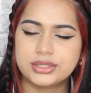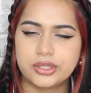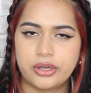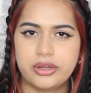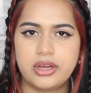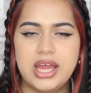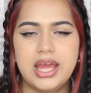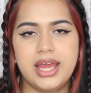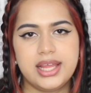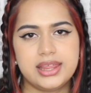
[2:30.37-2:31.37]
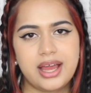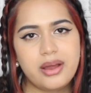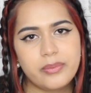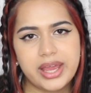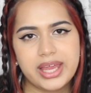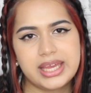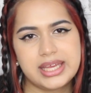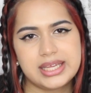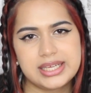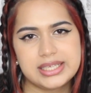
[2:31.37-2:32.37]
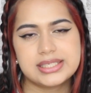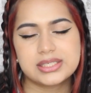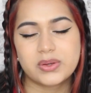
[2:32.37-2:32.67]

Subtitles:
so in that way it is